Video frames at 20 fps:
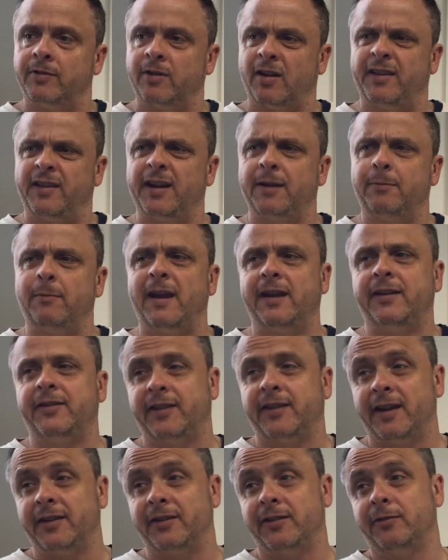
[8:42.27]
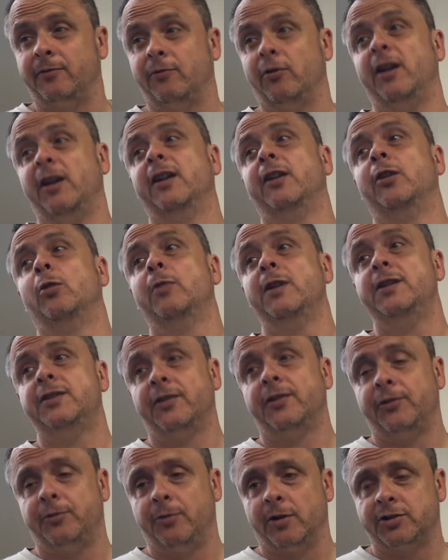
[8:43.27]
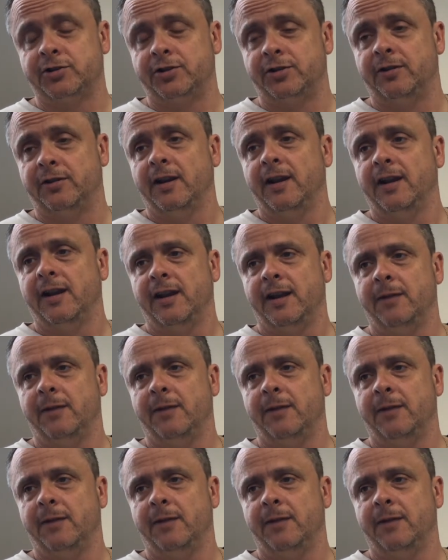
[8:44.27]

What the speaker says: So I think it makes sense. In a Norwegian structure,